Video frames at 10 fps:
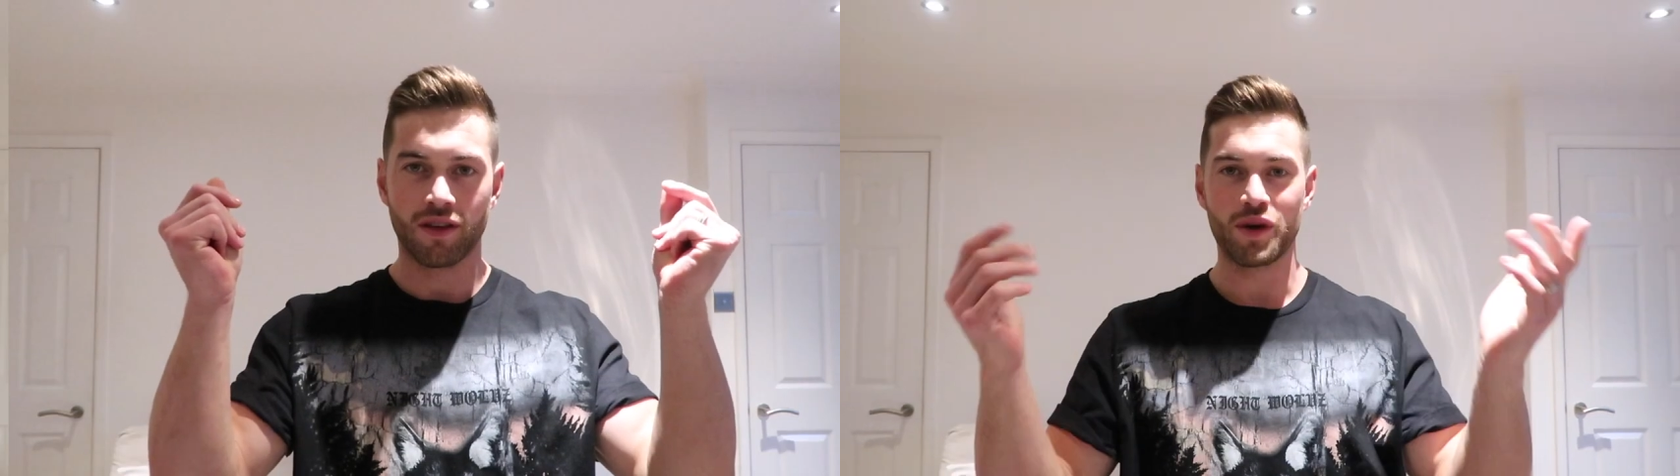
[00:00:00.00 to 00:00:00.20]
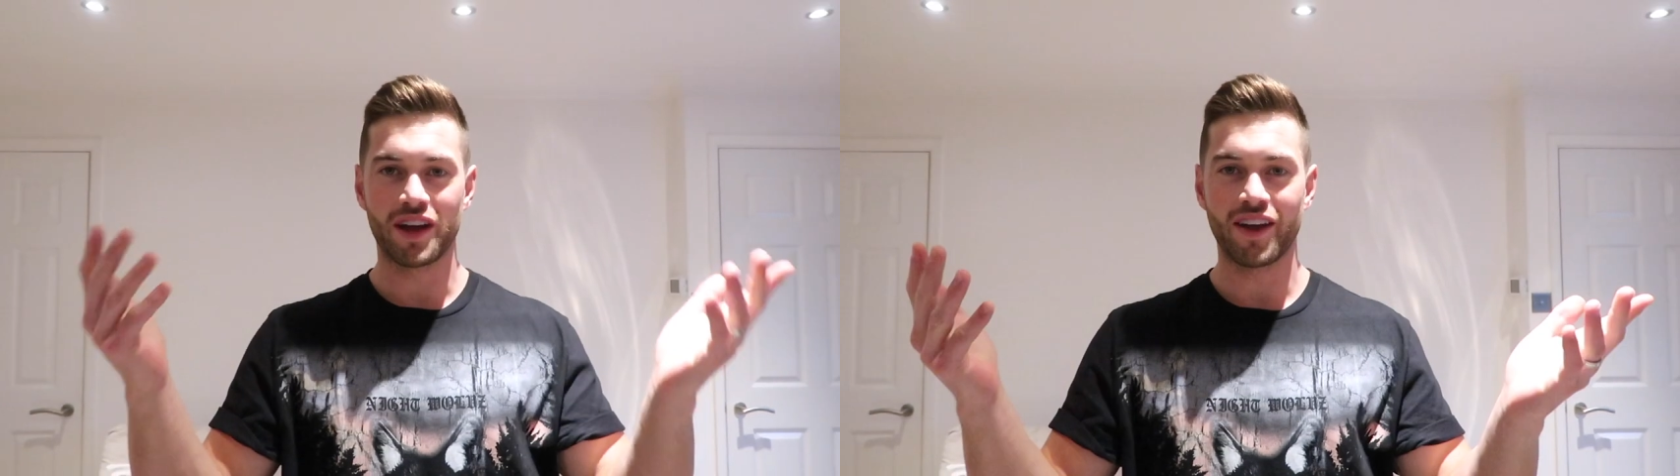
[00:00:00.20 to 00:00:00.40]

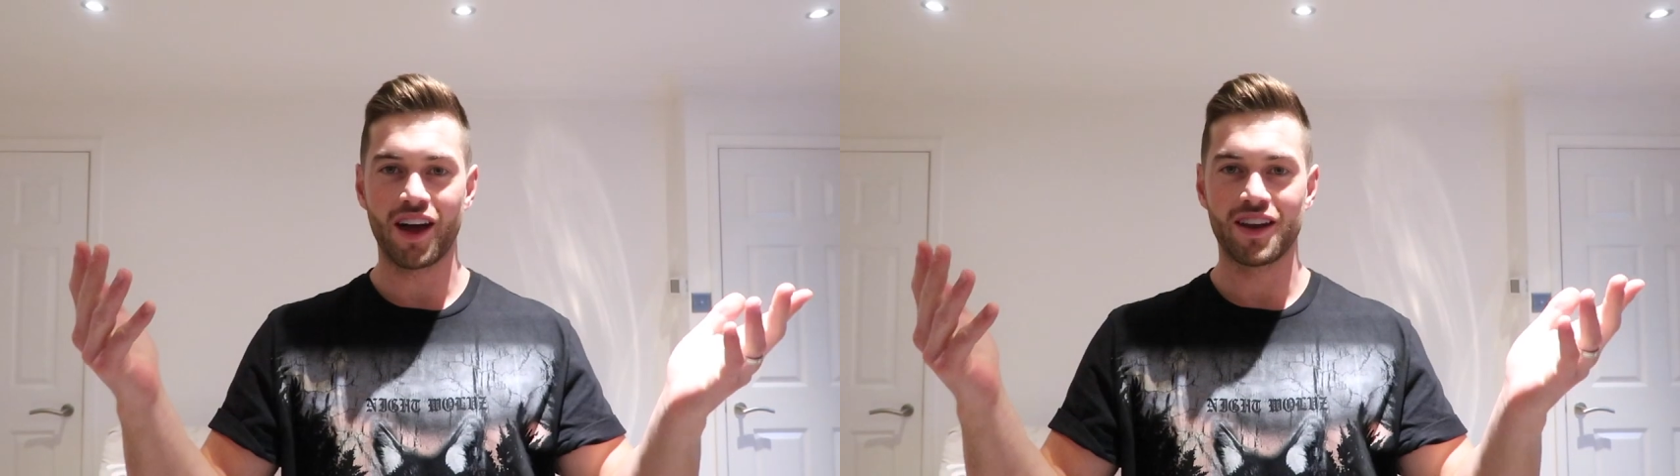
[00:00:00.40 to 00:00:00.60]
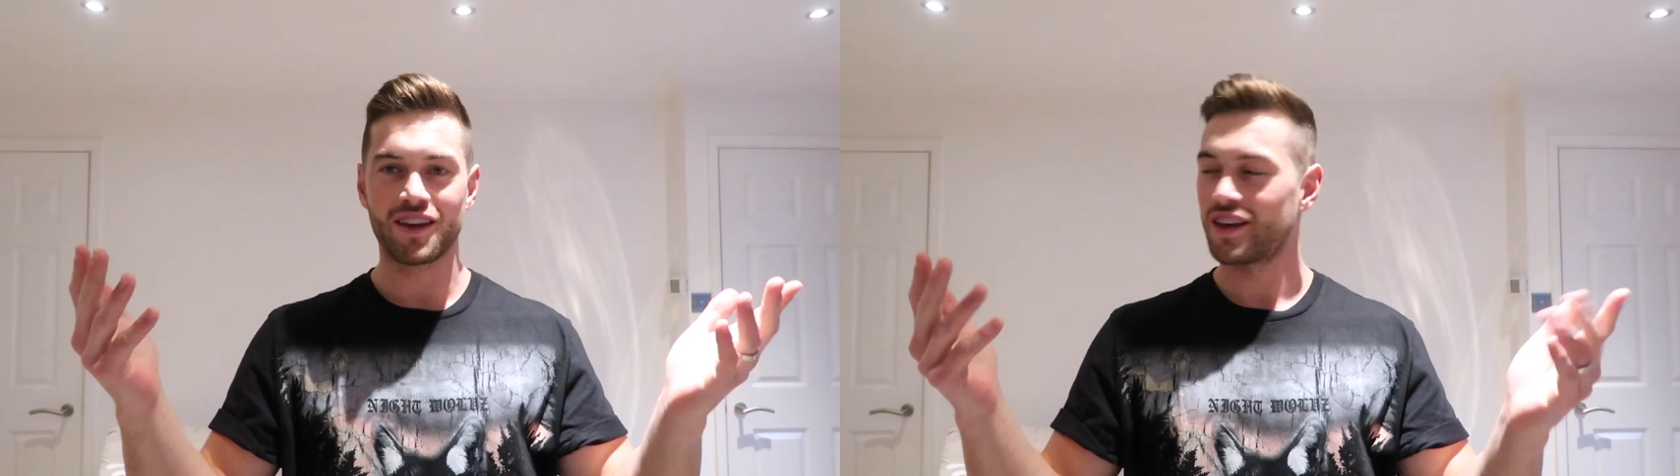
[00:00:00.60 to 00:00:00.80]
We are
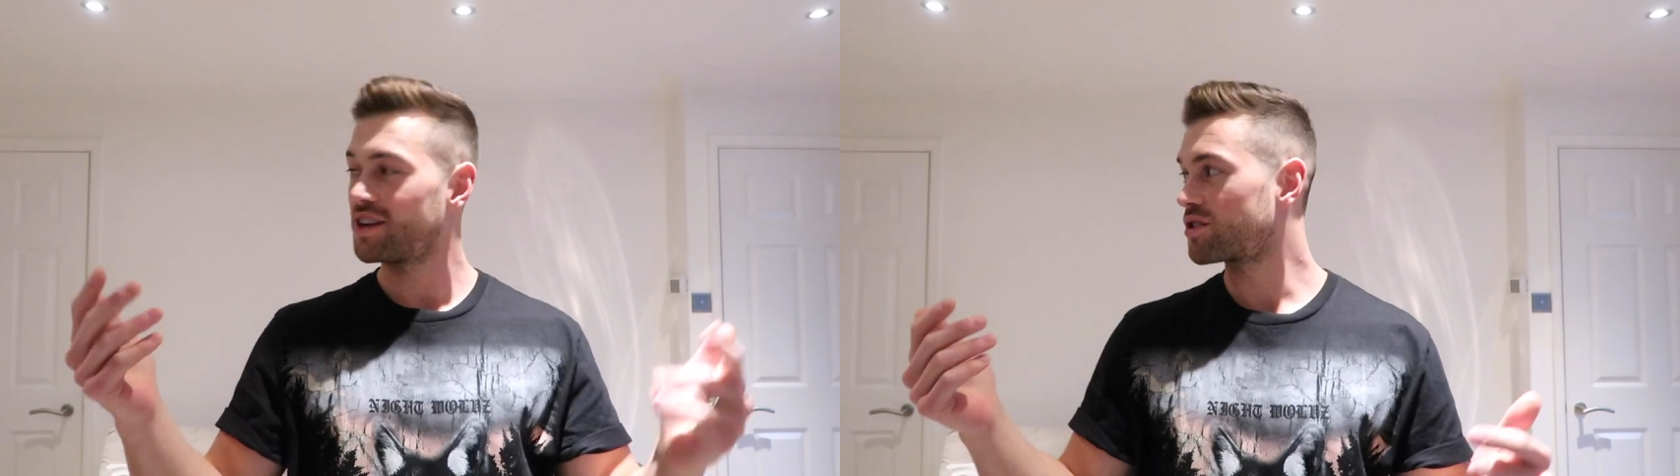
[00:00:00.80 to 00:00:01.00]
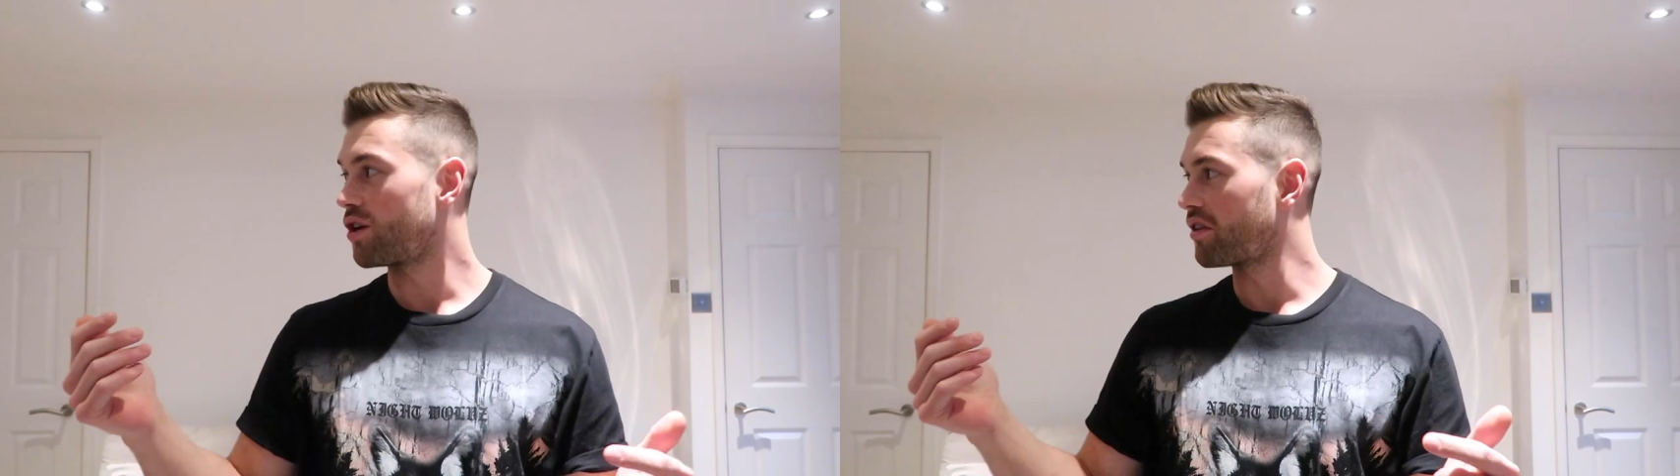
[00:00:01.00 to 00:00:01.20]
done.
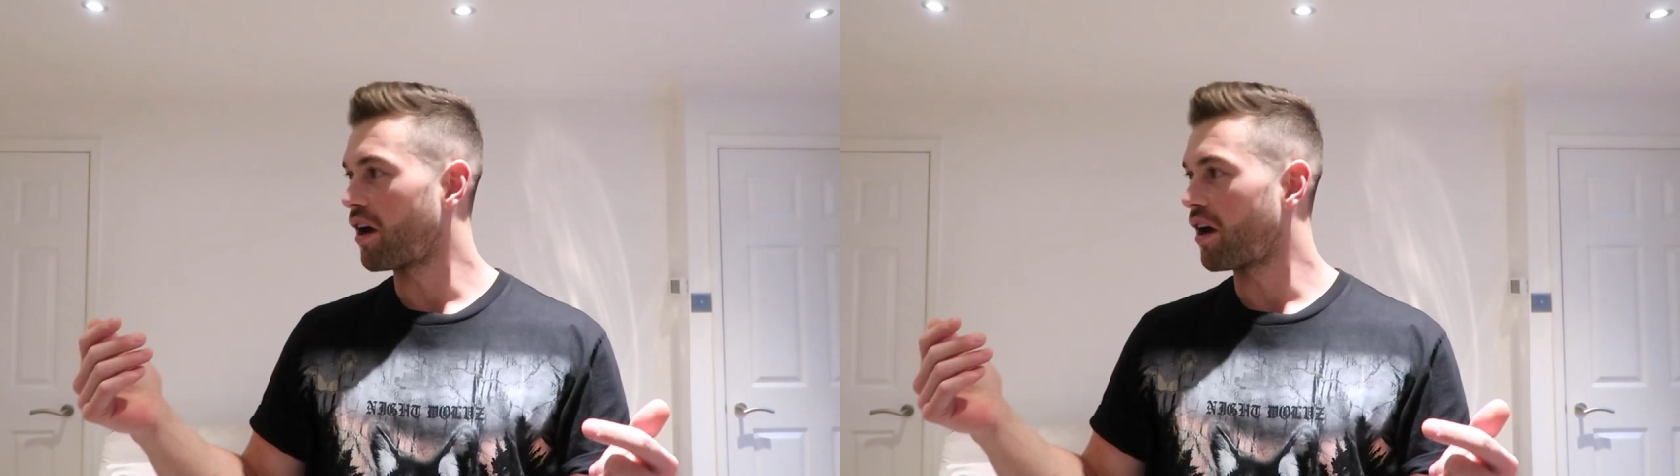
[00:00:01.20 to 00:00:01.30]
It's got